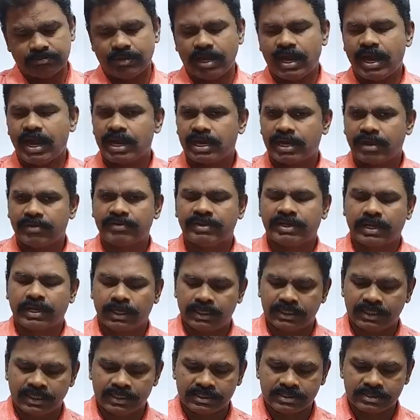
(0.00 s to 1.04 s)
Mahakavi
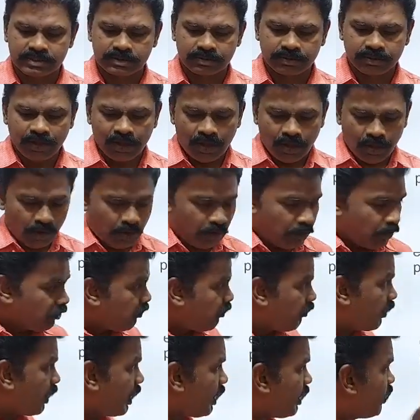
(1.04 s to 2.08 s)
Kalidas.
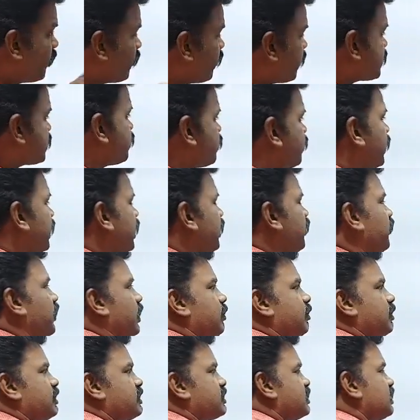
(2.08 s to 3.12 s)
He was very
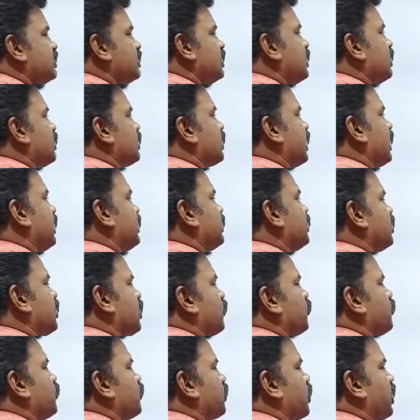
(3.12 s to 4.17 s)
famous in the writing
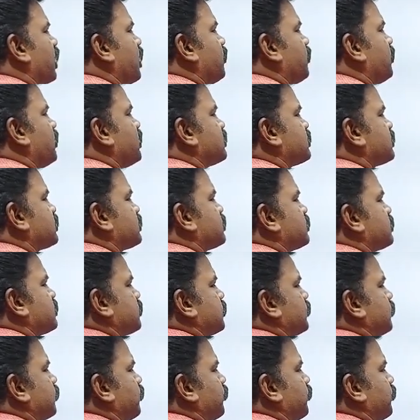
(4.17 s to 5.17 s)
of dramas.